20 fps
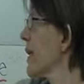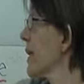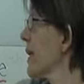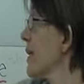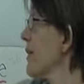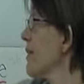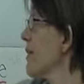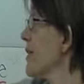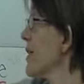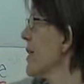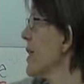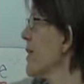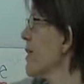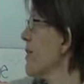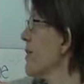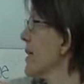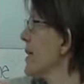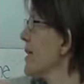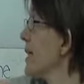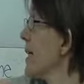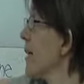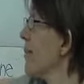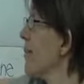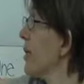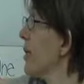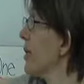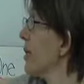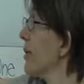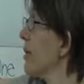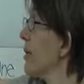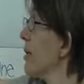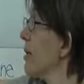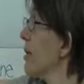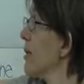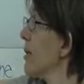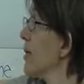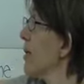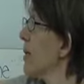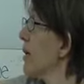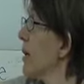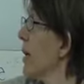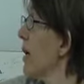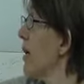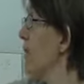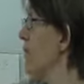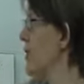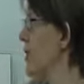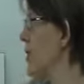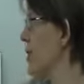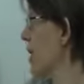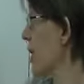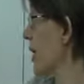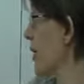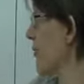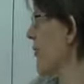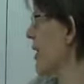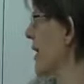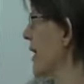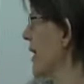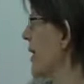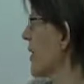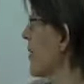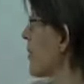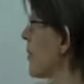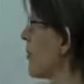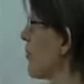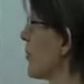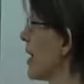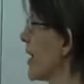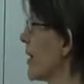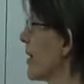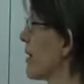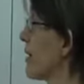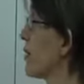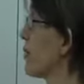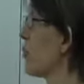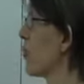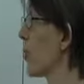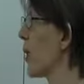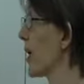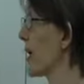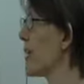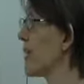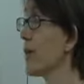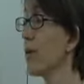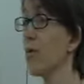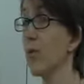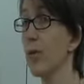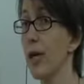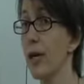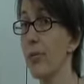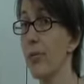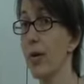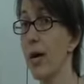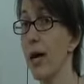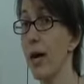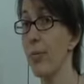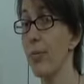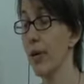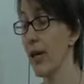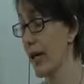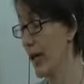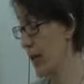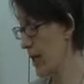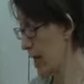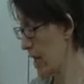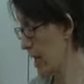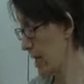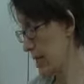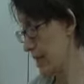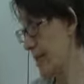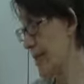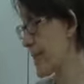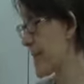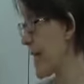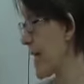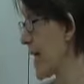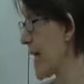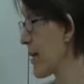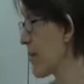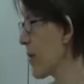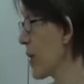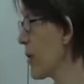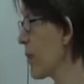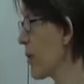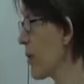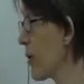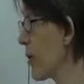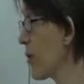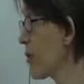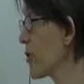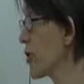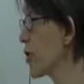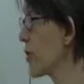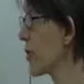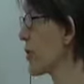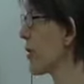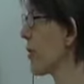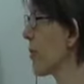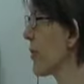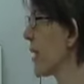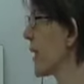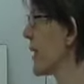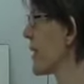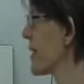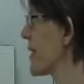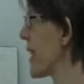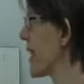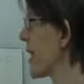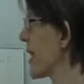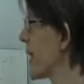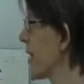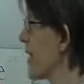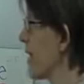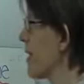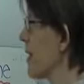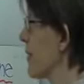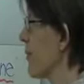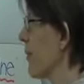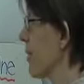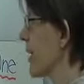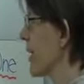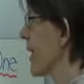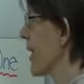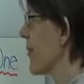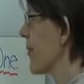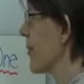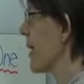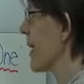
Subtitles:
Here's another example of solving with the one-to-one property. Same approach that we're going to take here. I want to get